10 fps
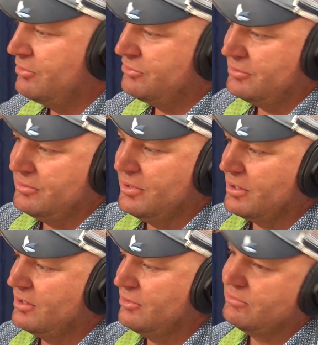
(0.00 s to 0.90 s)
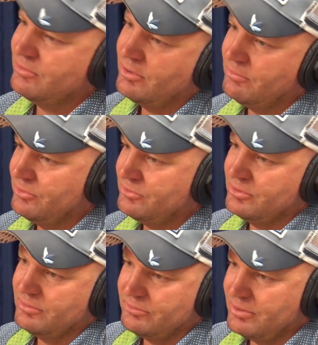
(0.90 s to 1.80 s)
Was it a kid's fault? Was
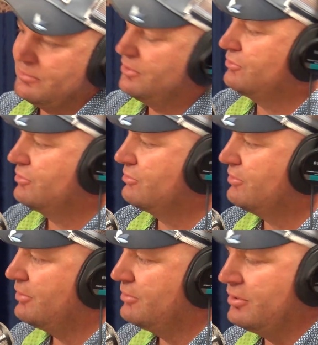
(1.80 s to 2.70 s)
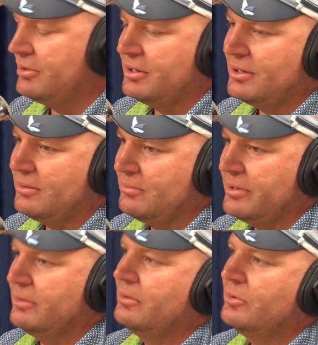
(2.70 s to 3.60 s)
it someone else's fault that I don't know
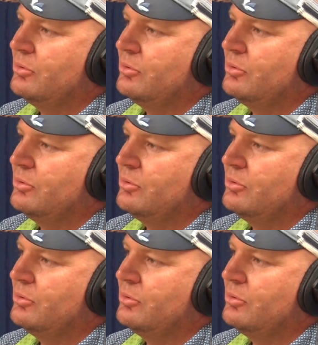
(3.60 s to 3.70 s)
about?